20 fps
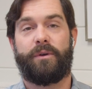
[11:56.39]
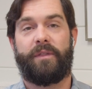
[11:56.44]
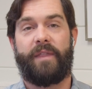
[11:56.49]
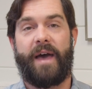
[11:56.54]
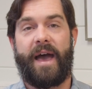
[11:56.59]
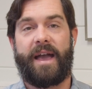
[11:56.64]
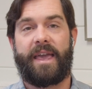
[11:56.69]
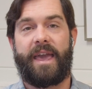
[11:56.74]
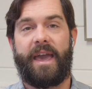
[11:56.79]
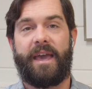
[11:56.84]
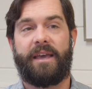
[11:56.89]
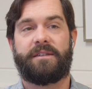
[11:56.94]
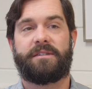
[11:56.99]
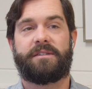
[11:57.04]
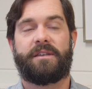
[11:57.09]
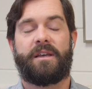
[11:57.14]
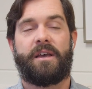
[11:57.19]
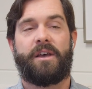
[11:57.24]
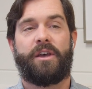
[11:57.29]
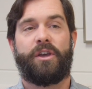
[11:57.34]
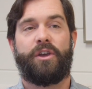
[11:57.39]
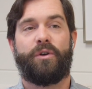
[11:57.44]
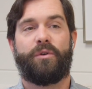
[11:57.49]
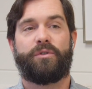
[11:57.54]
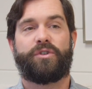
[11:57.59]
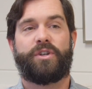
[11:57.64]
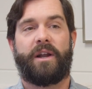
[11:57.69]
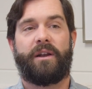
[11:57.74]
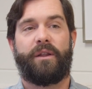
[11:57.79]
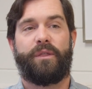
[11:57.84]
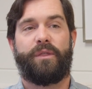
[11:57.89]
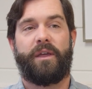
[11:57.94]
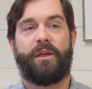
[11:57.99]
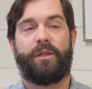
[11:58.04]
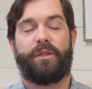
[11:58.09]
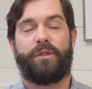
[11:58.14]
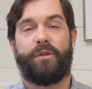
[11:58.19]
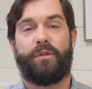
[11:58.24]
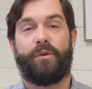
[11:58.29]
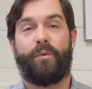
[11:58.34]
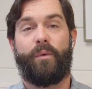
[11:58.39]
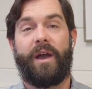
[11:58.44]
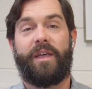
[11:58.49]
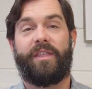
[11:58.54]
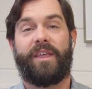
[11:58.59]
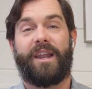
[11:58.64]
In that case, you're trying to think through the way